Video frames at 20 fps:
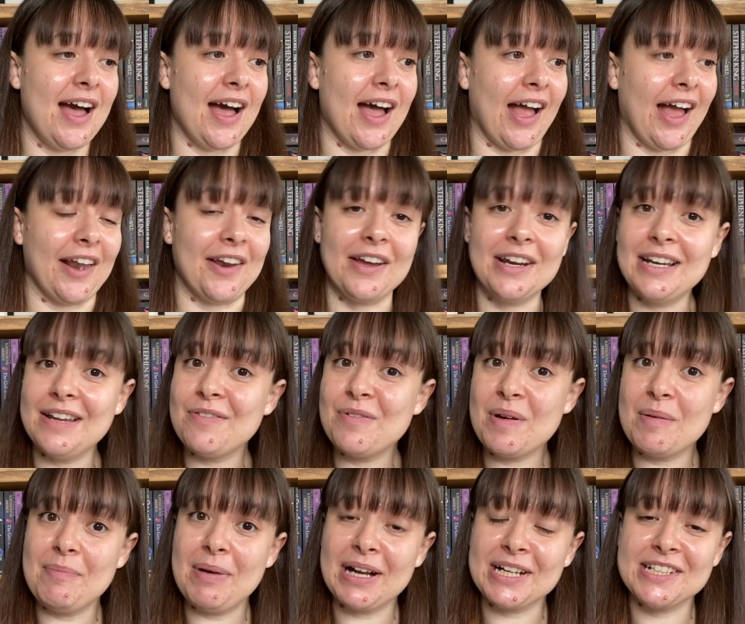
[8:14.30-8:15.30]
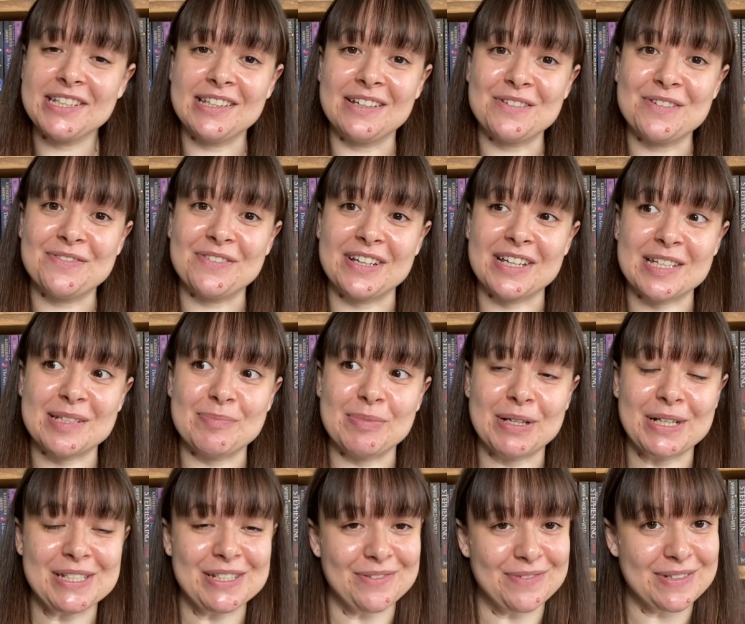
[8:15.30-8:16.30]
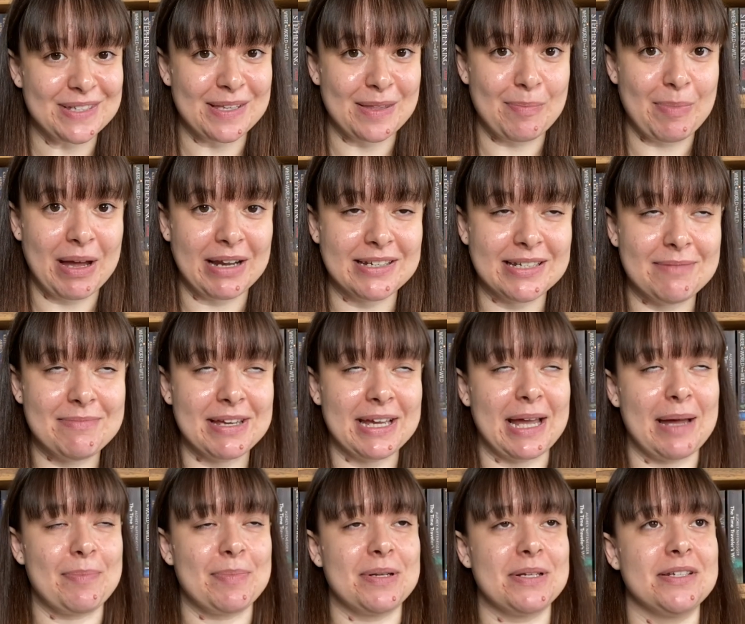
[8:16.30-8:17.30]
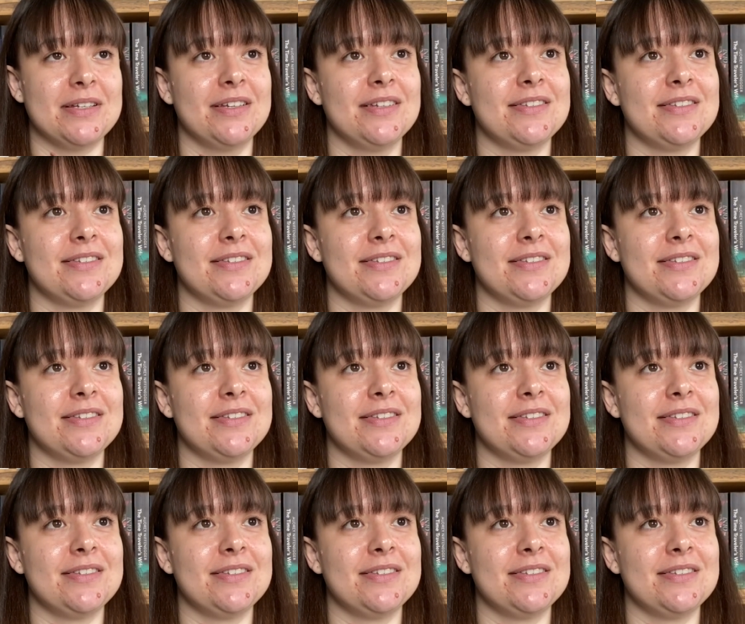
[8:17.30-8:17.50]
And I never went back to that office because obviously the pandemic happened.